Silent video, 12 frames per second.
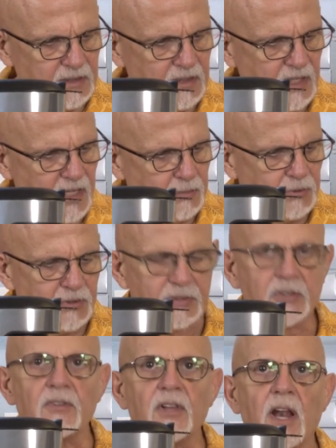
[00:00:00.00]
the table
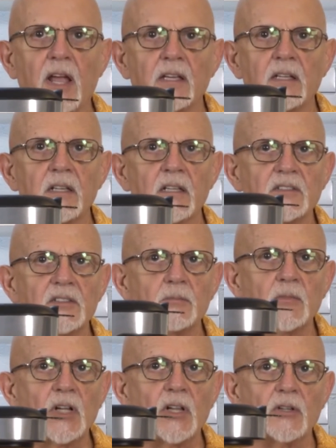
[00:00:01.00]
so that I can get
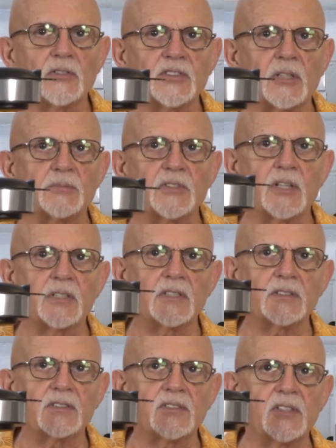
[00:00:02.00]
some close-ups on
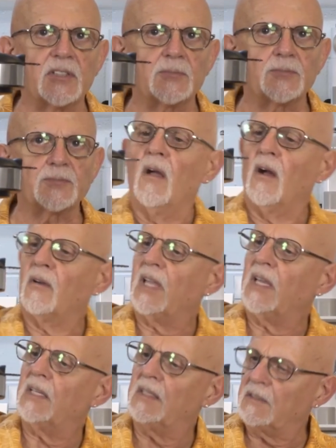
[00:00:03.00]
this thing.
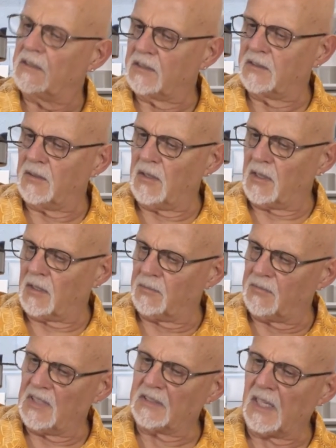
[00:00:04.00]
Okay, it is,
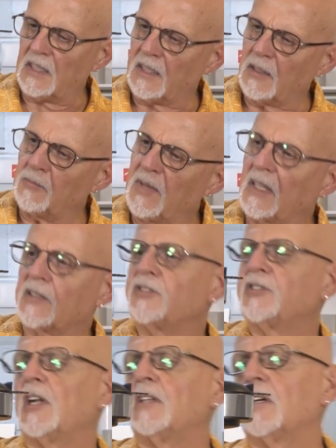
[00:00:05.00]
um, it's got a little metal
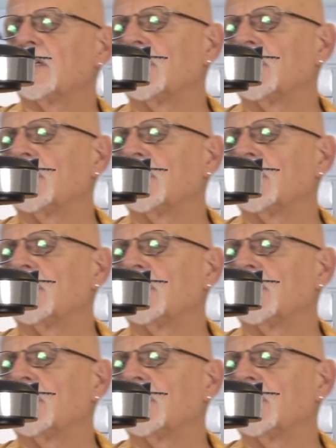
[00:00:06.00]
shell on